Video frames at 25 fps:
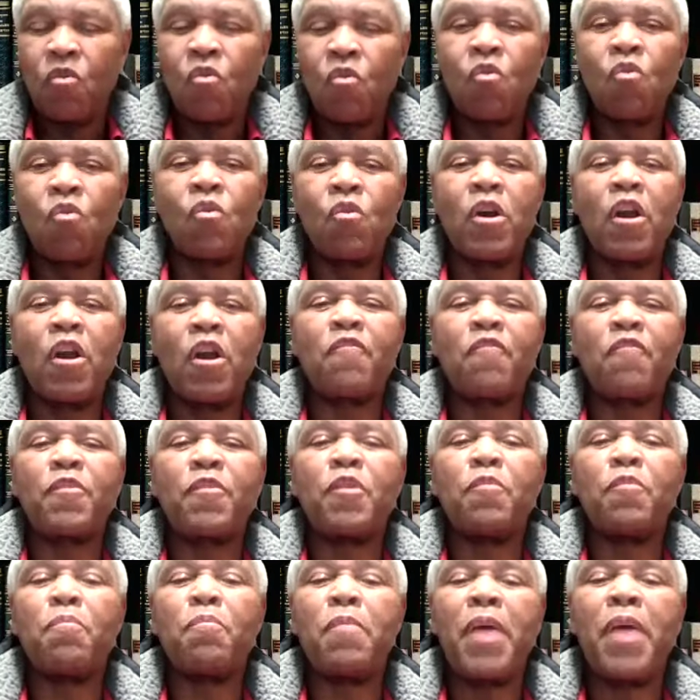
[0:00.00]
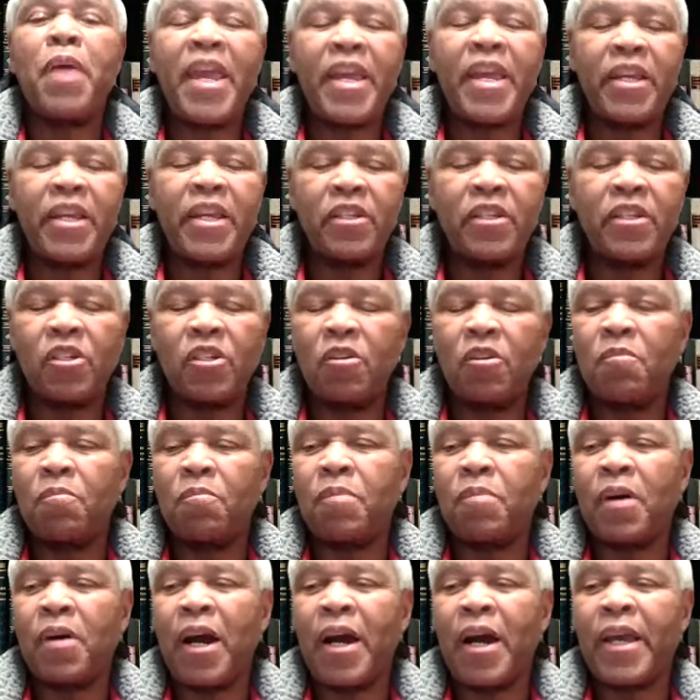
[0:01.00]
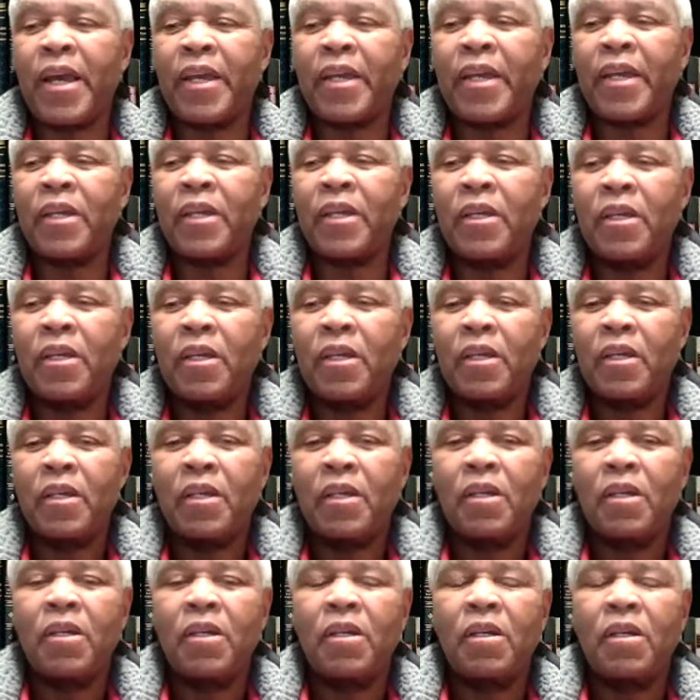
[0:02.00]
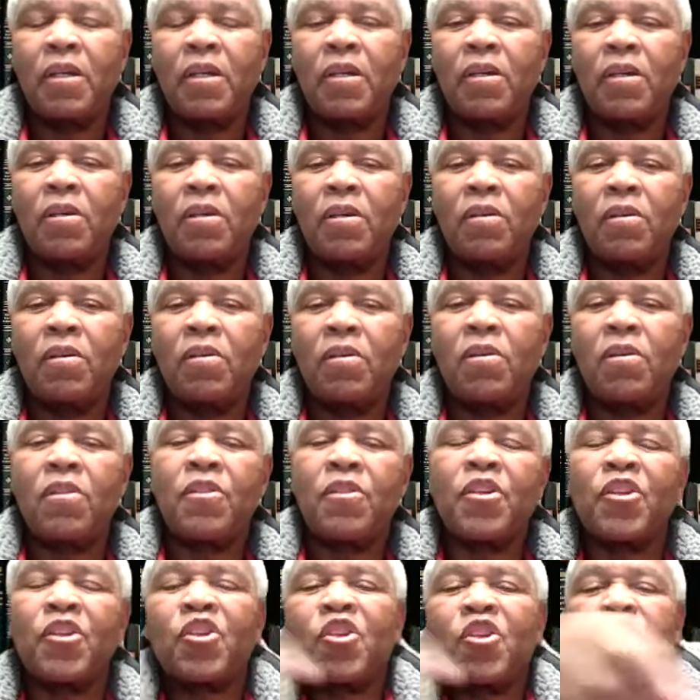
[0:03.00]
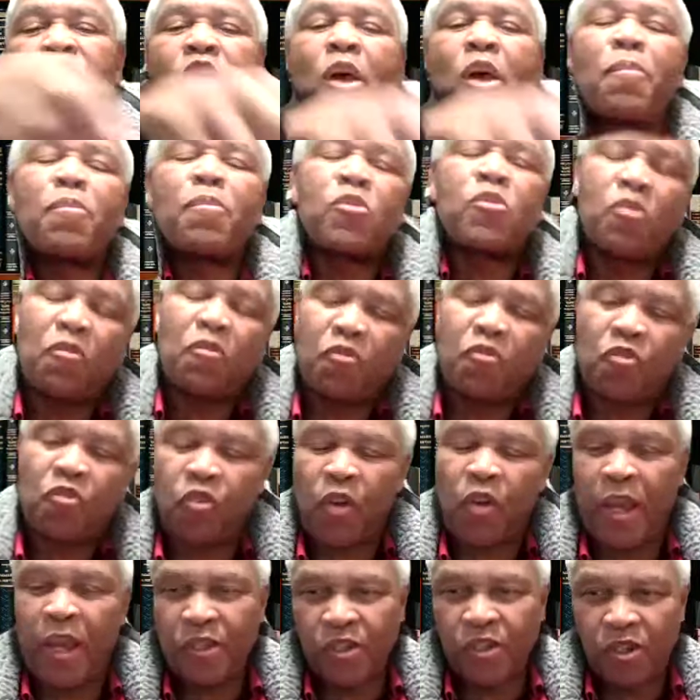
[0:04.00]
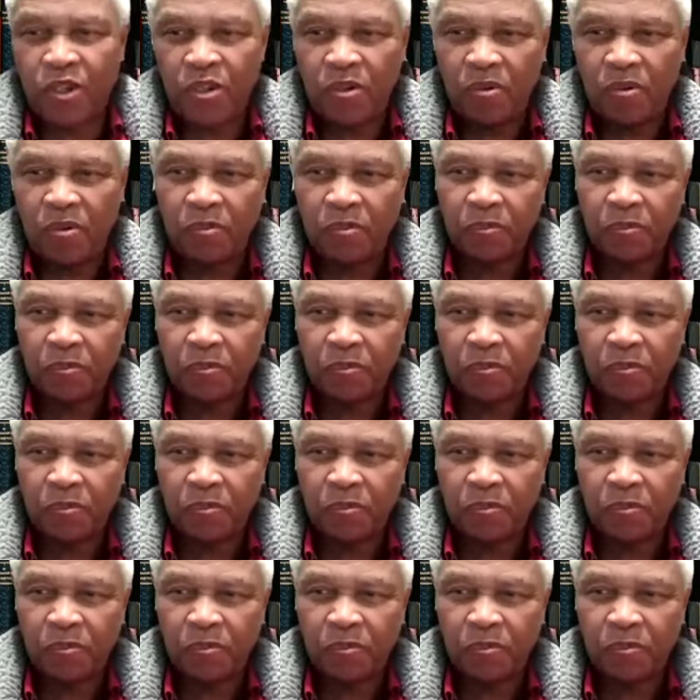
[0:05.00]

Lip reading: who have been made by the disciples of Christ.